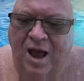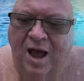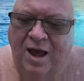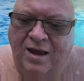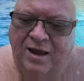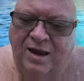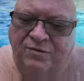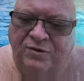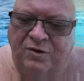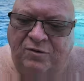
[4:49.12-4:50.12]
I
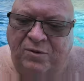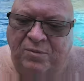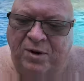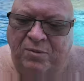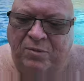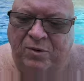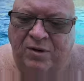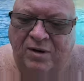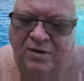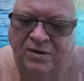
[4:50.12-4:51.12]
have to
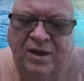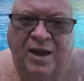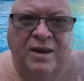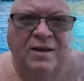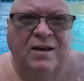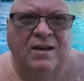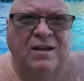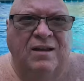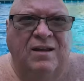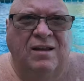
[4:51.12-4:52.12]
remember that
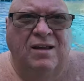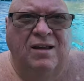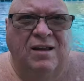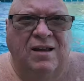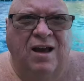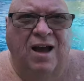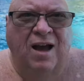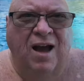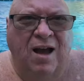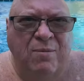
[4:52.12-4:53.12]

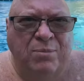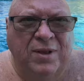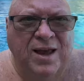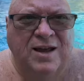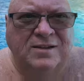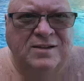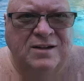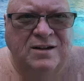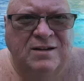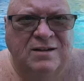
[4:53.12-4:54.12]
I'm blessed.
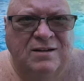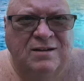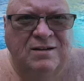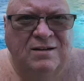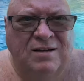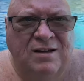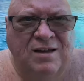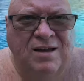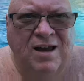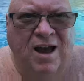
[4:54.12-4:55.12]

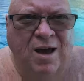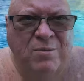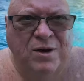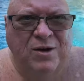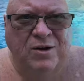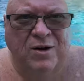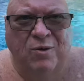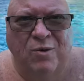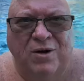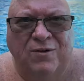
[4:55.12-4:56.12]
I'm here in a
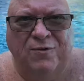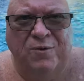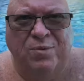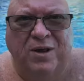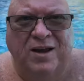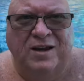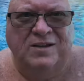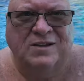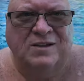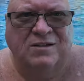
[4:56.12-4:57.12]
wonderful
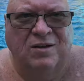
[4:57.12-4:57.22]
place